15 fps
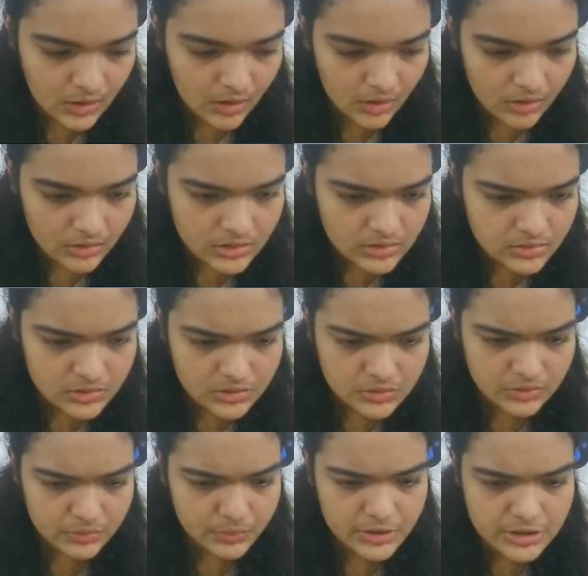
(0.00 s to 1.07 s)
This looks
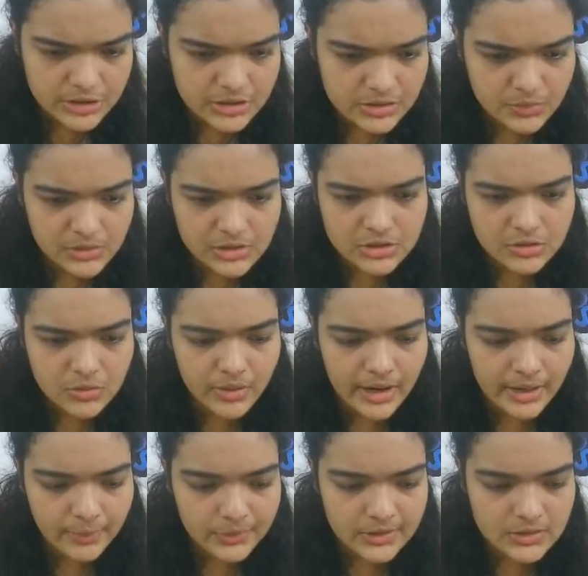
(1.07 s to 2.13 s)
good. We'll just go
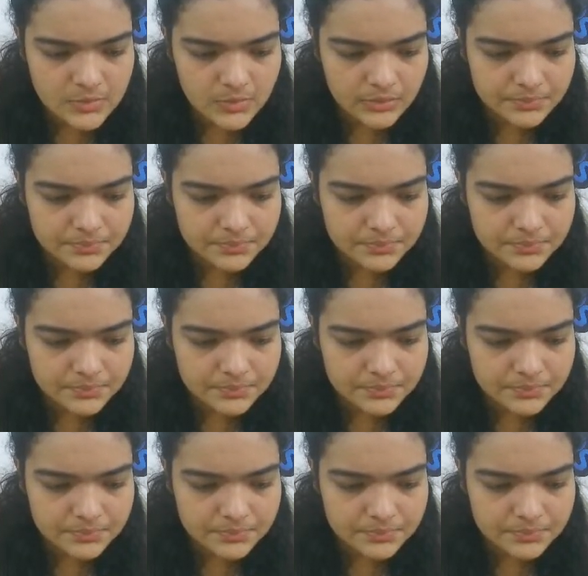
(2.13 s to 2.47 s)
ahead with this one.